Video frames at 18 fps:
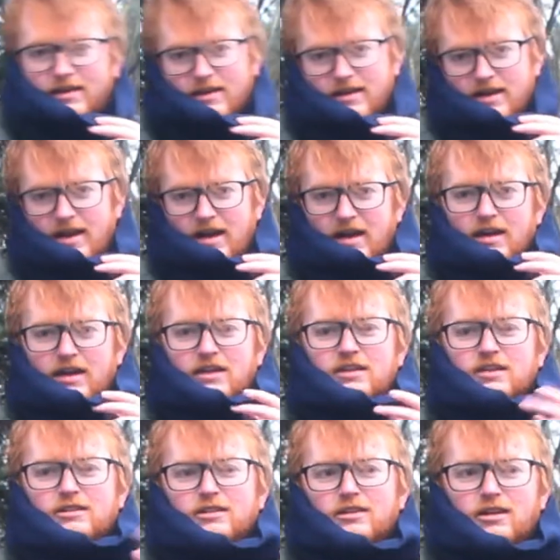
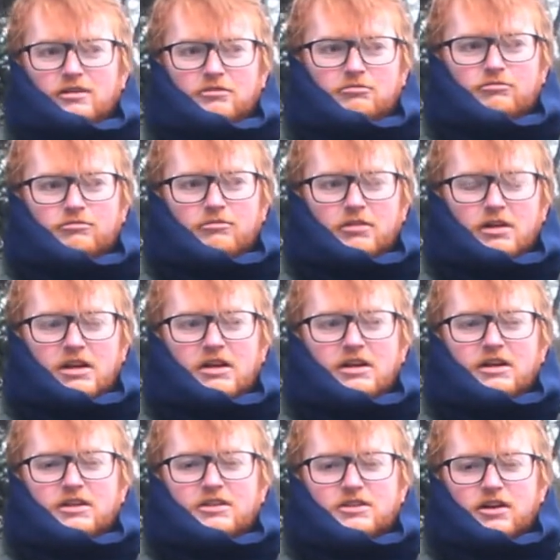it
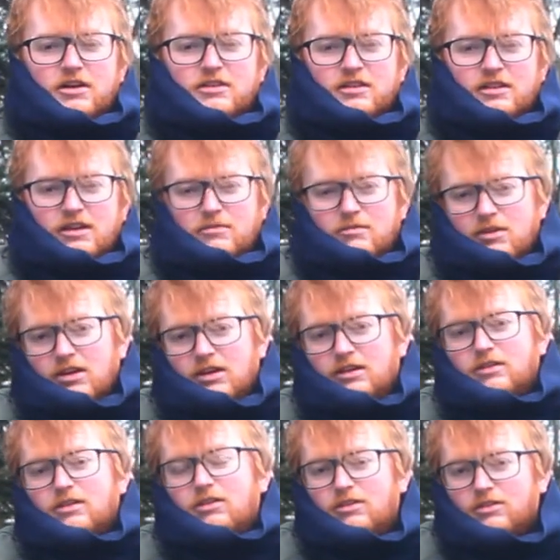really does
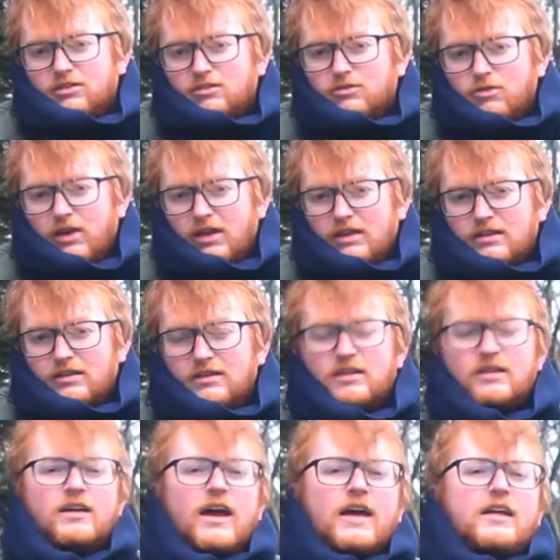eliminate all the wind,
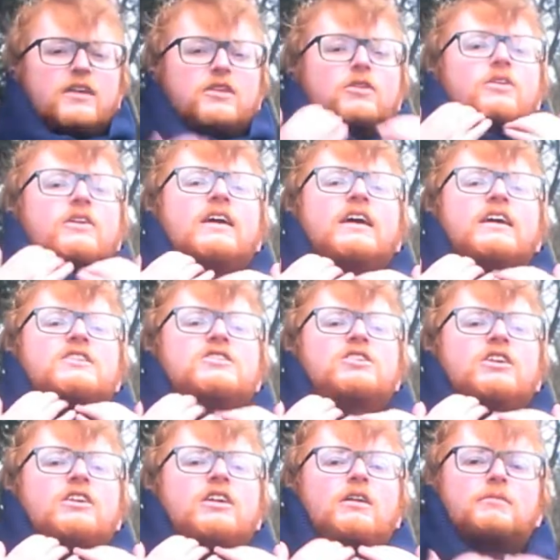and I don't get a
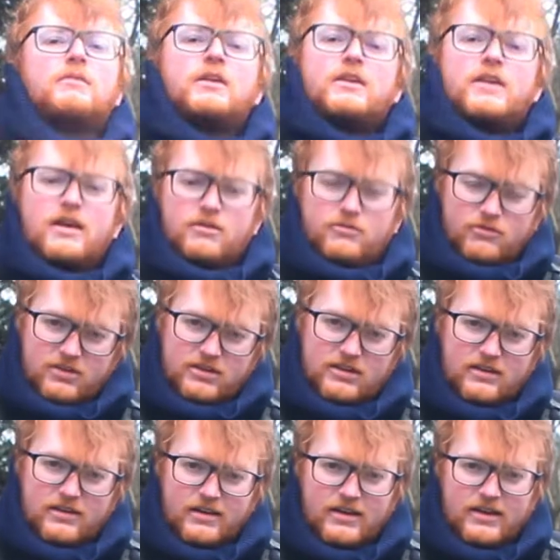chill on my neck with
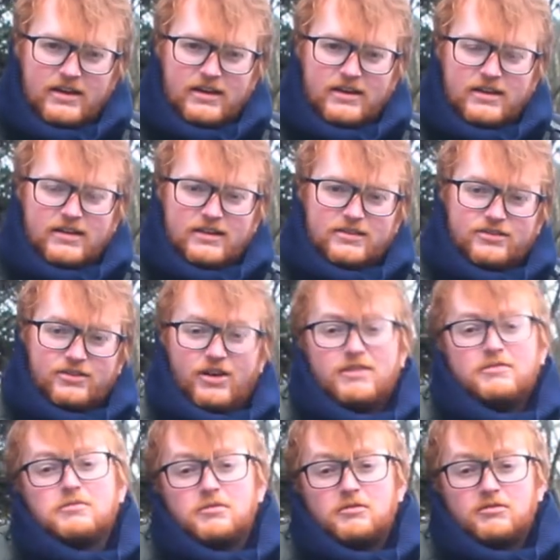it. So
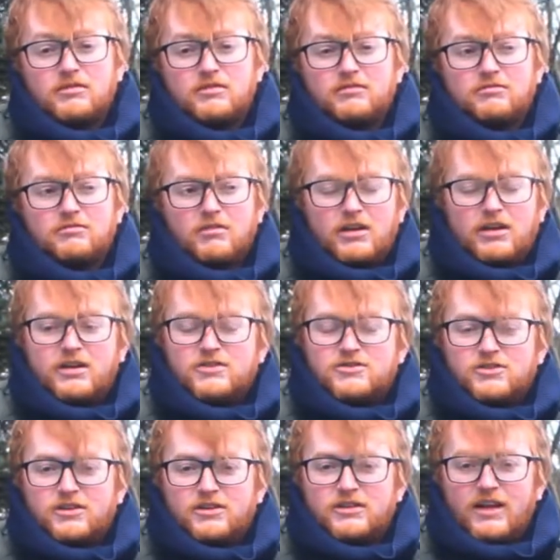I've been really
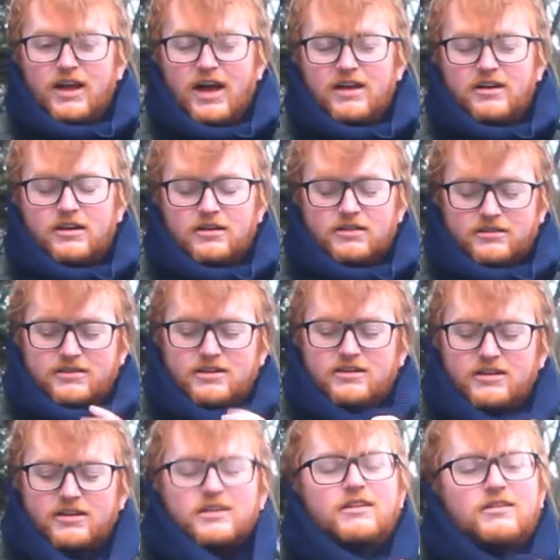enjoying that, and honestly I
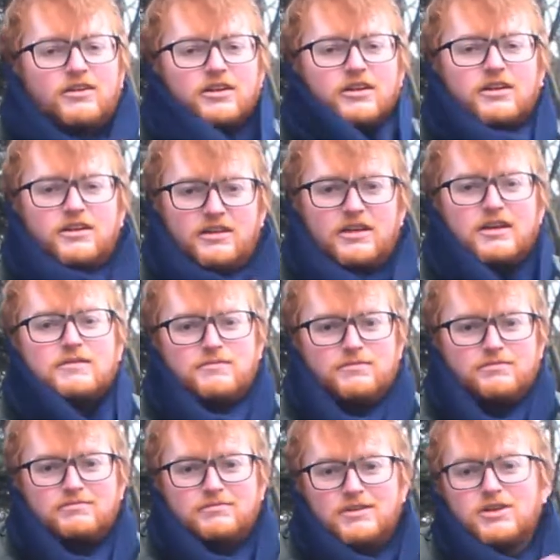think I'm going to keep
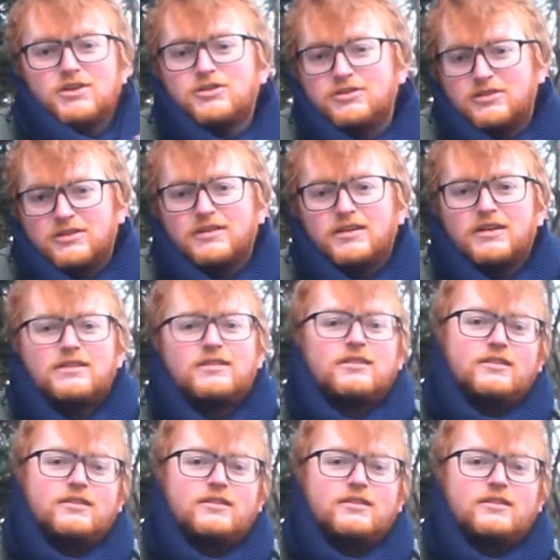using this